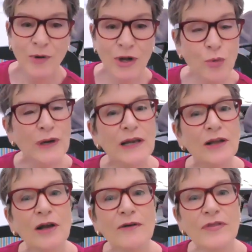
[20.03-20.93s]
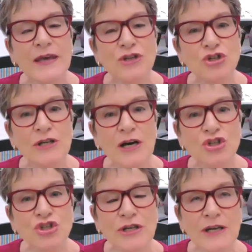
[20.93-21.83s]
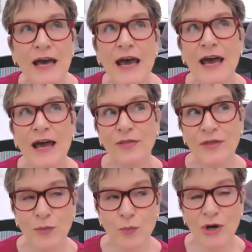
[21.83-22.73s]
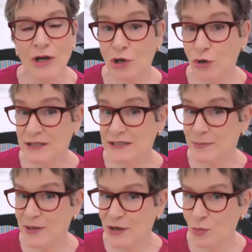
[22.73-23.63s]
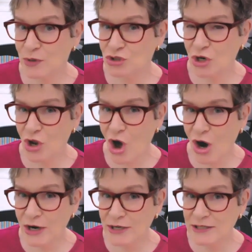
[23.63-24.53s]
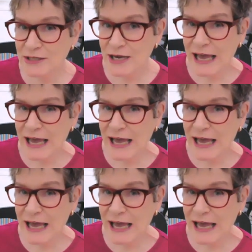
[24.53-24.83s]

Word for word: I'm going to read a little of the introduction, and then we're going to look at some of the original art